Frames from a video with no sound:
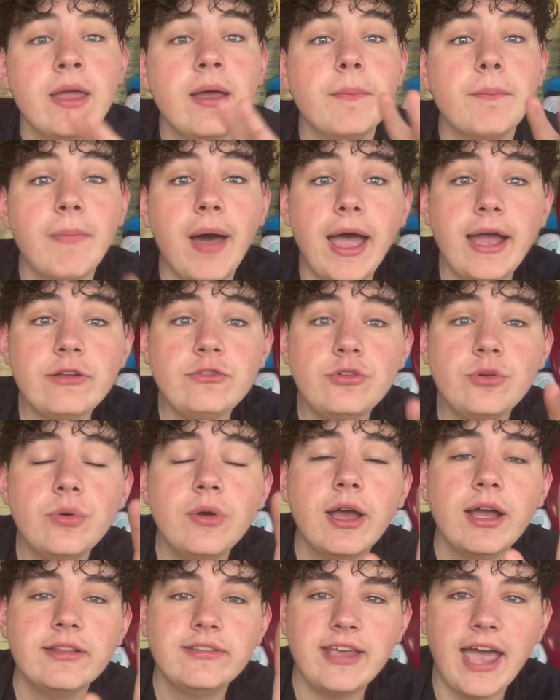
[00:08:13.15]
Mind
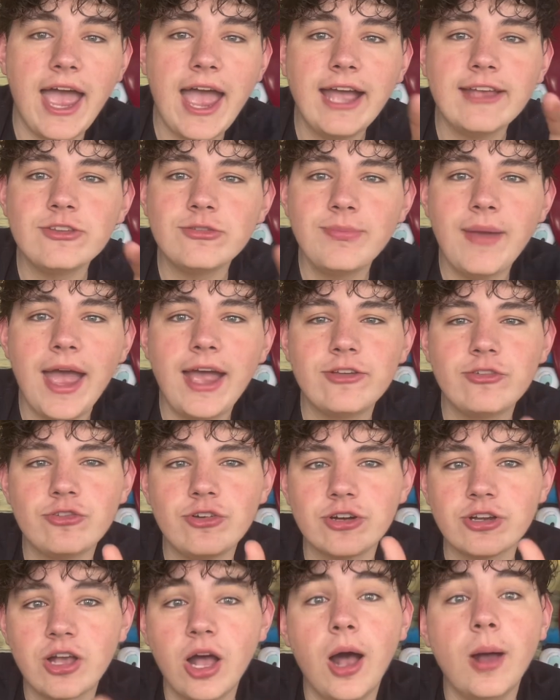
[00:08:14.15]
you,
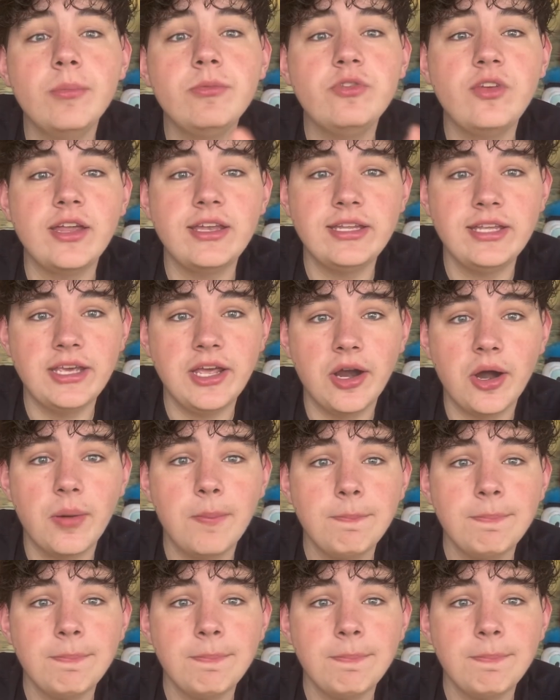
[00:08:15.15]
Taskmaster comes in here.